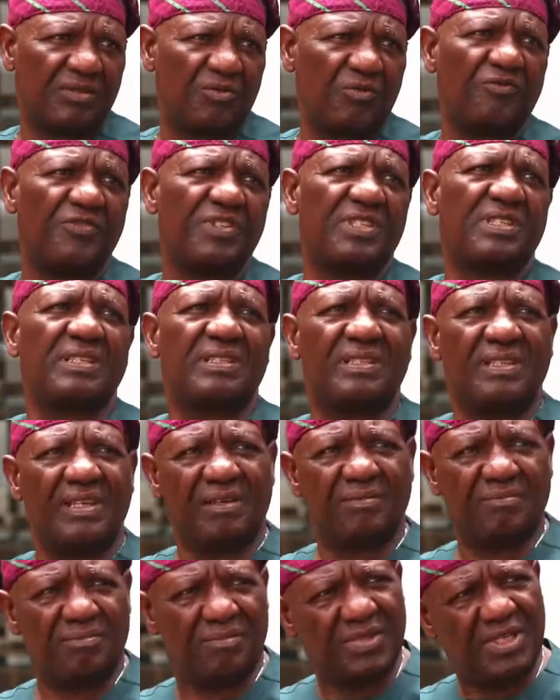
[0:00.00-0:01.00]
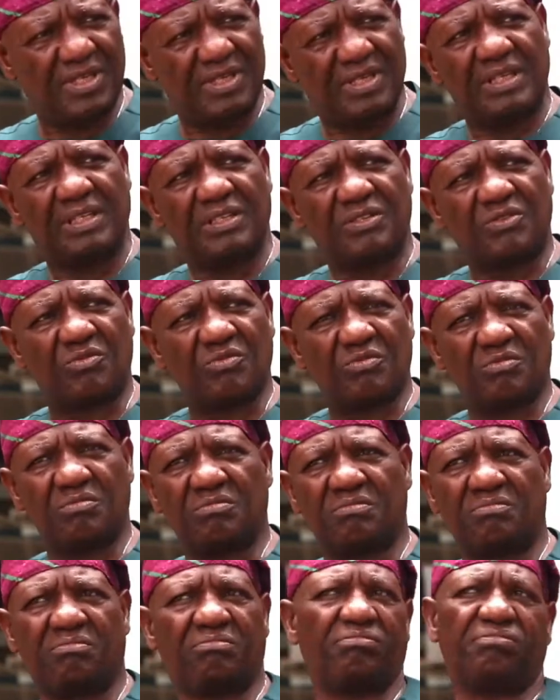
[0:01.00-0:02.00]
to visit them,
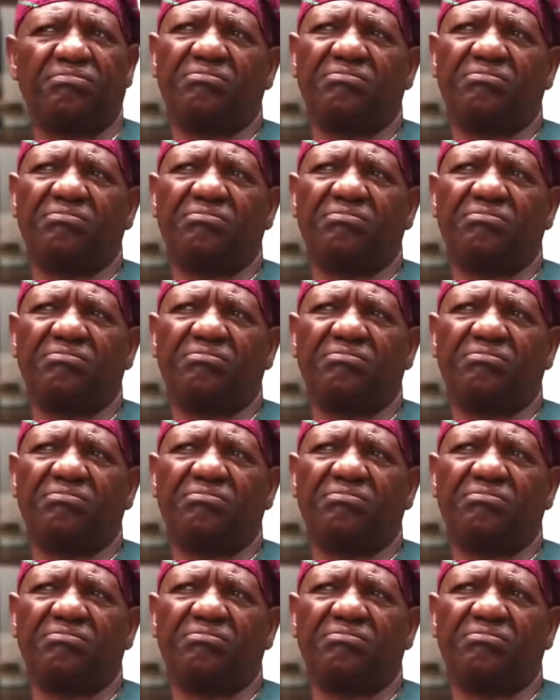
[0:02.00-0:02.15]
to